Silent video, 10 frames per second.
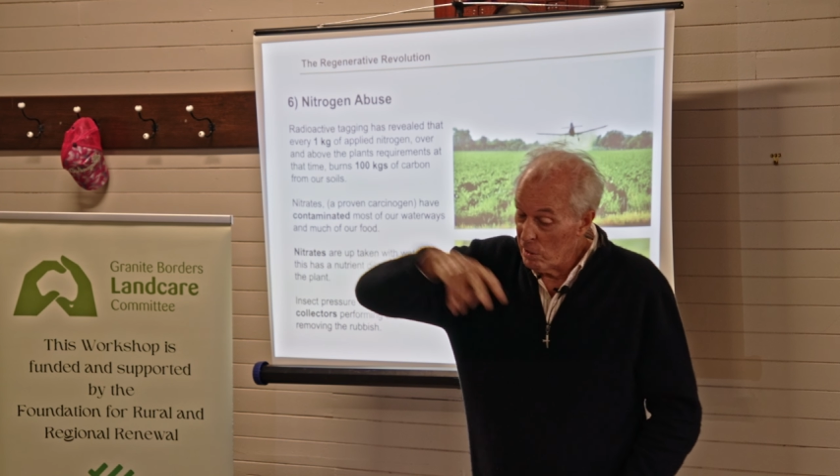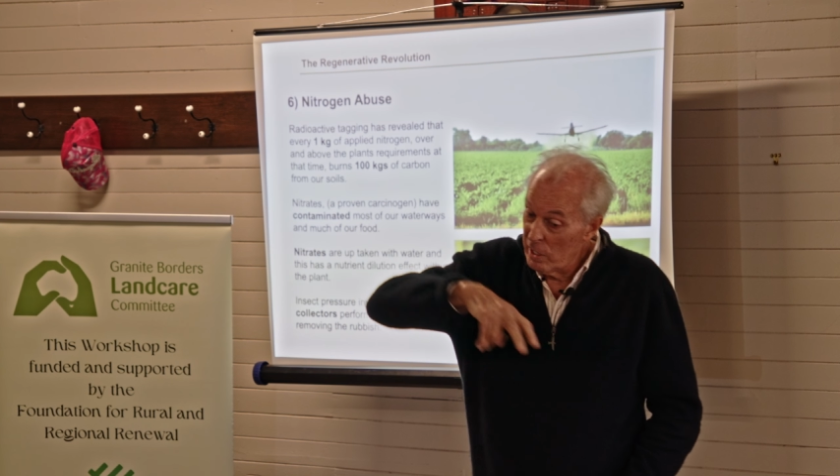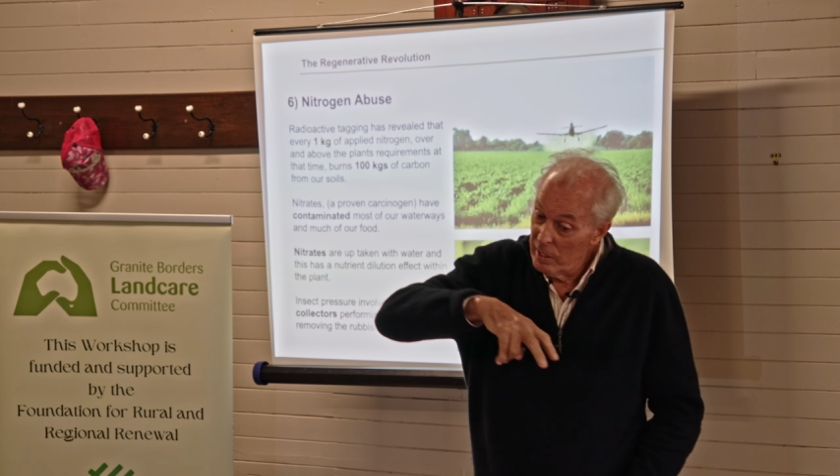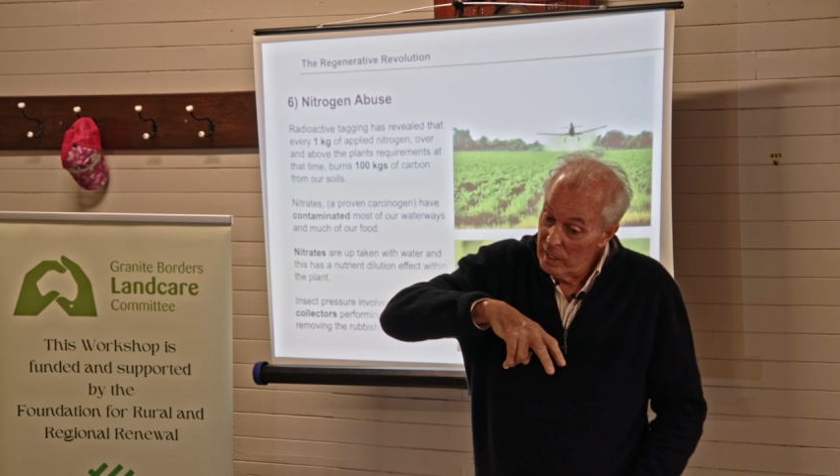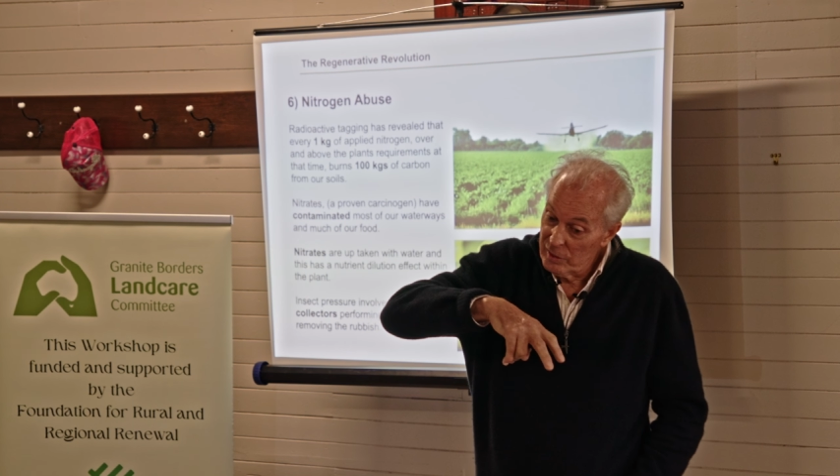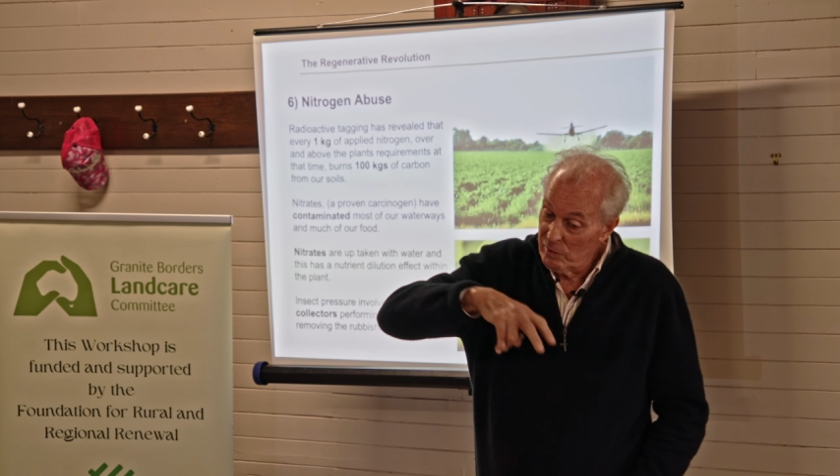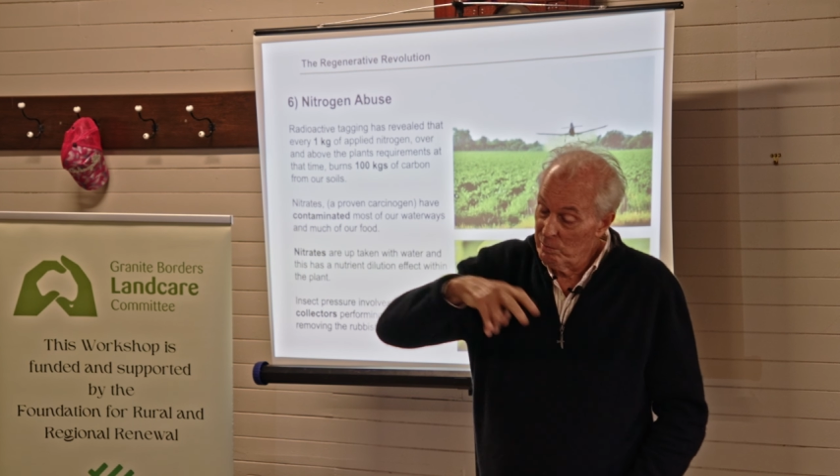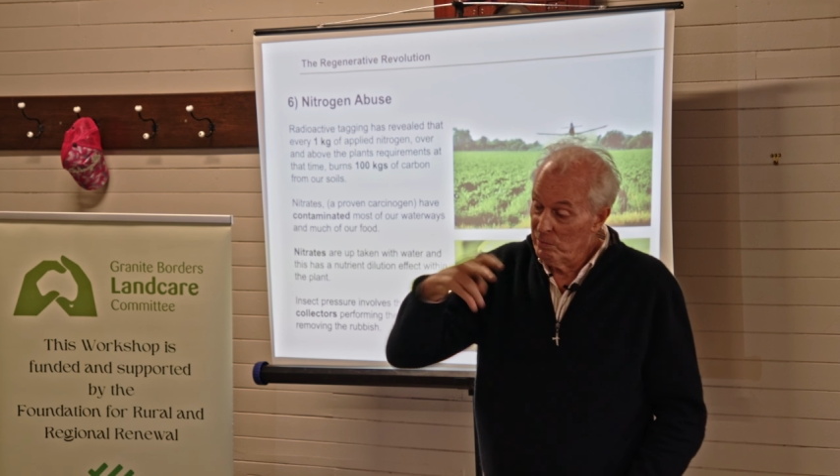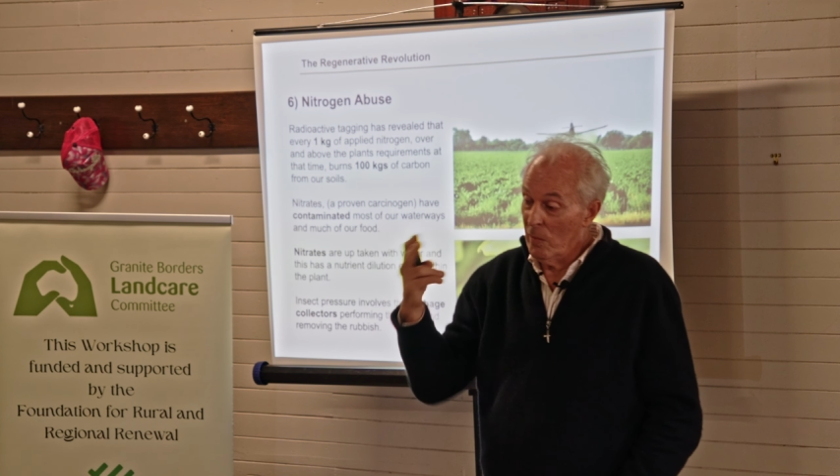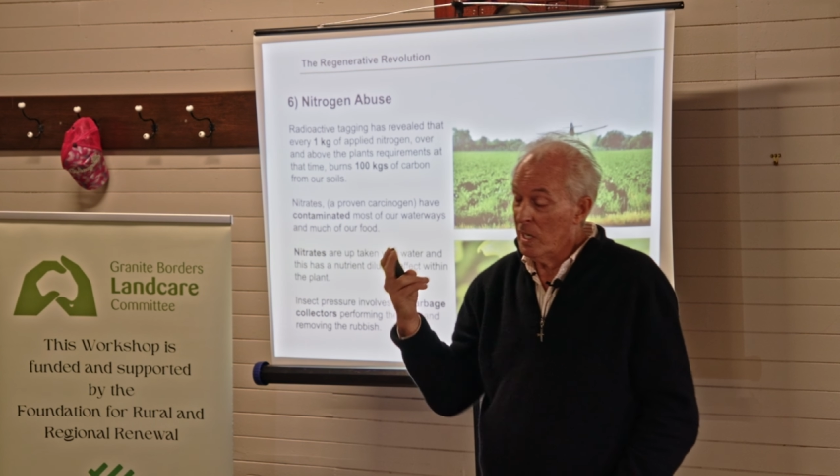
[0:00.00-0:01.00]
Oh, yeah, that's
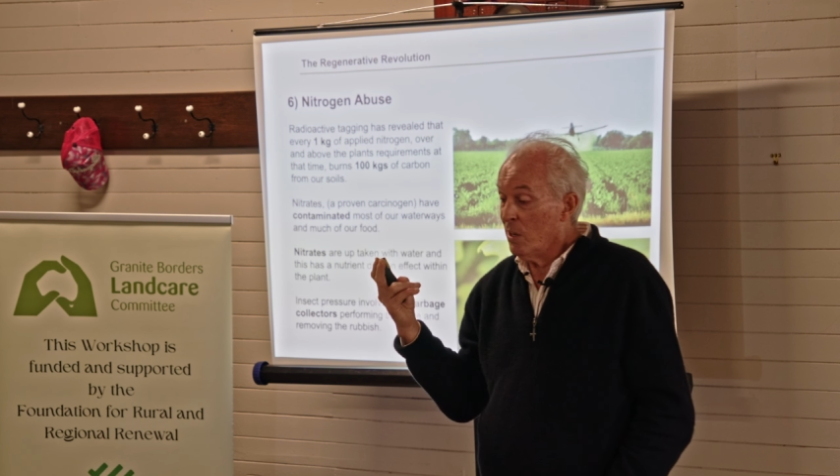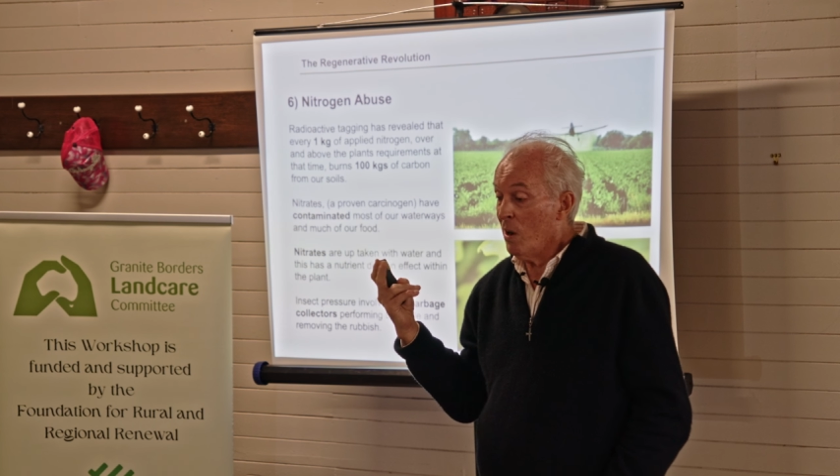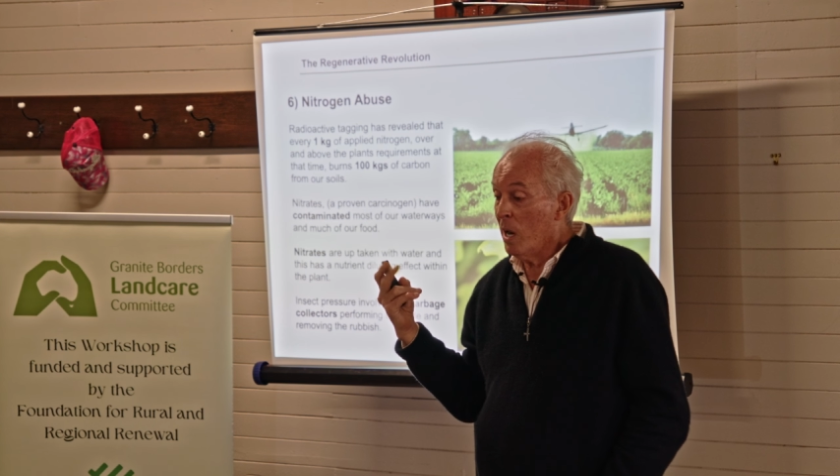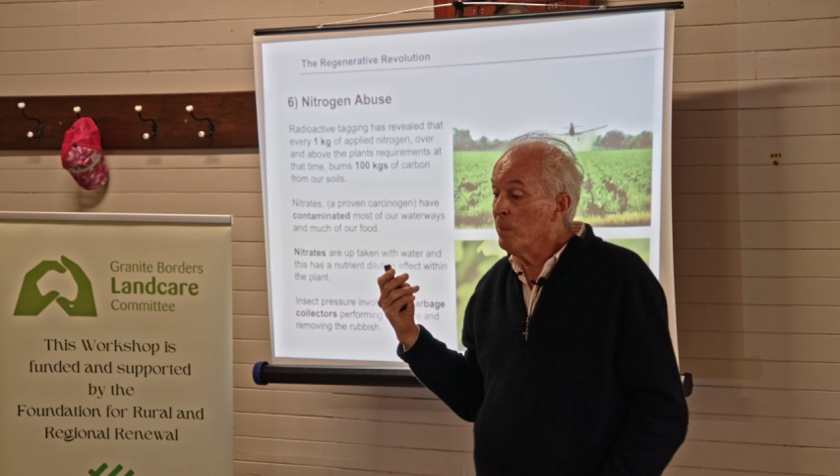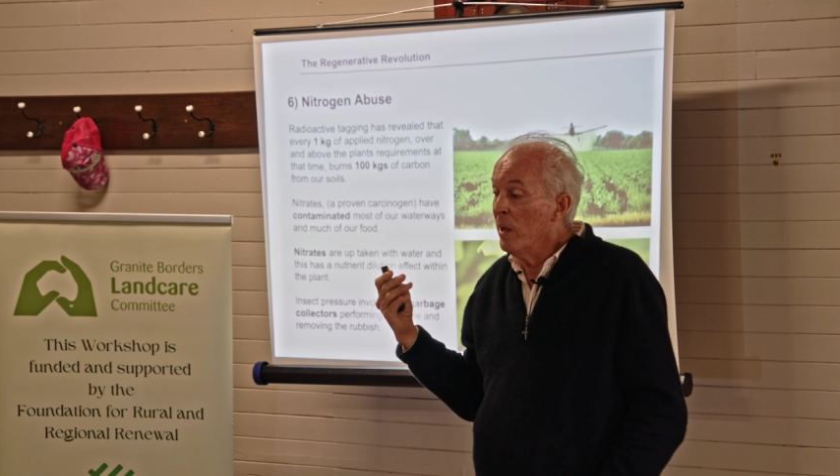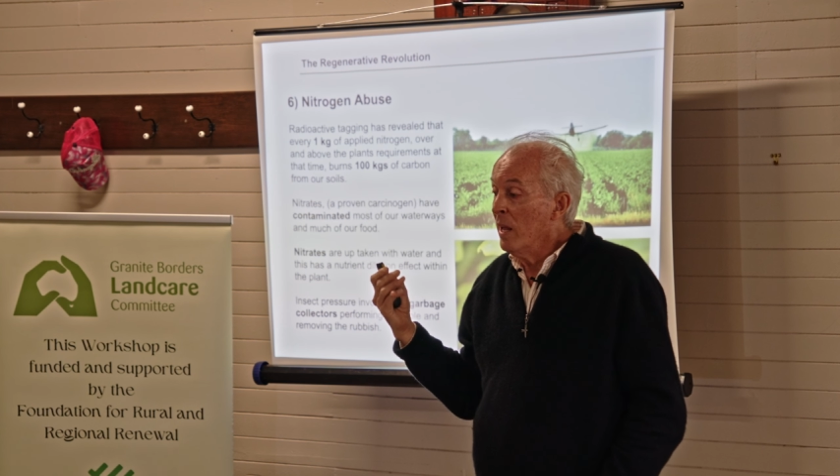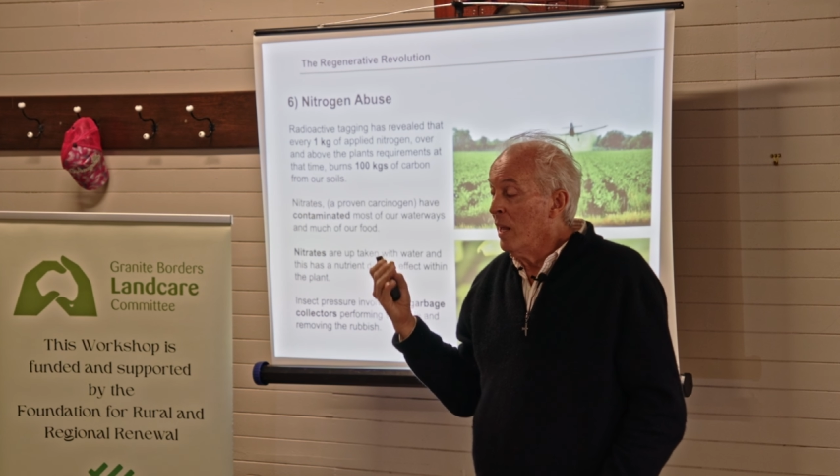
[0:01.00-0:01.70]
my time.